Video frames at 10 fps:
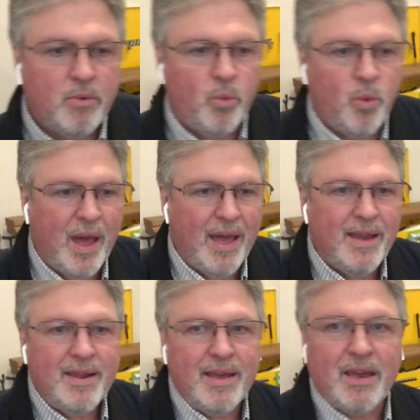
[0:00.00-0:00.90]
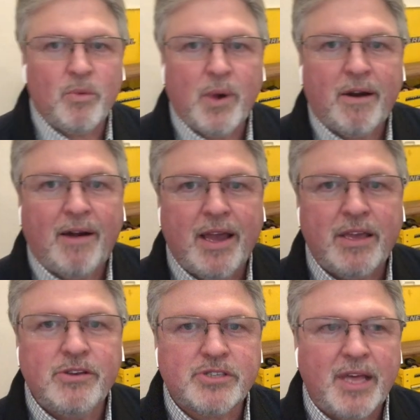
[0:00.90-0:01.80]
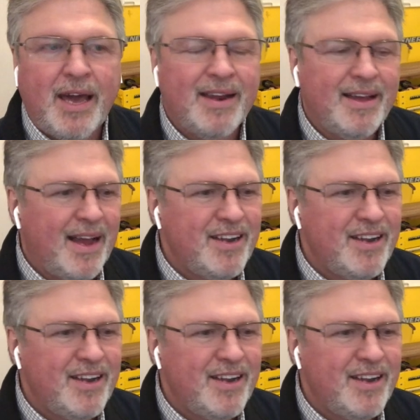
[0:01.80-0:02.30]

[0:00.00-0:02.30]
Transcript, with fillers: when and where I use that,